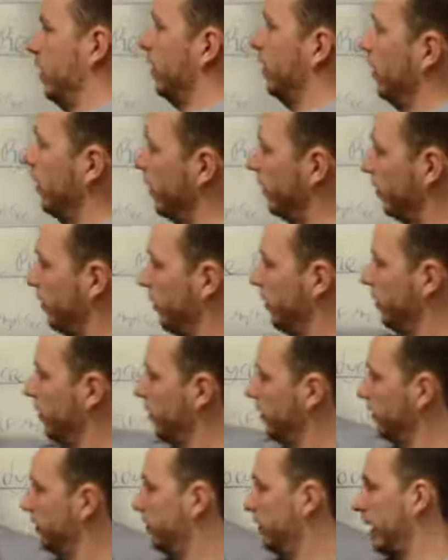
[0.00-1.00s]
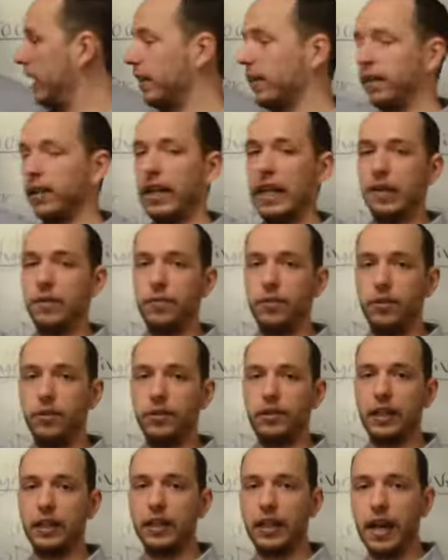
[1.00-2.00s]
it will take the
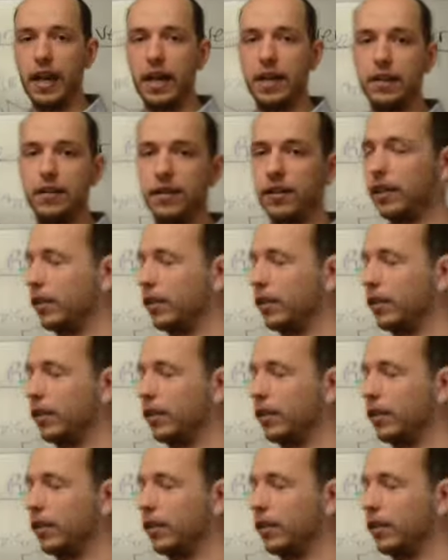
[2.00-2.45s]
input again,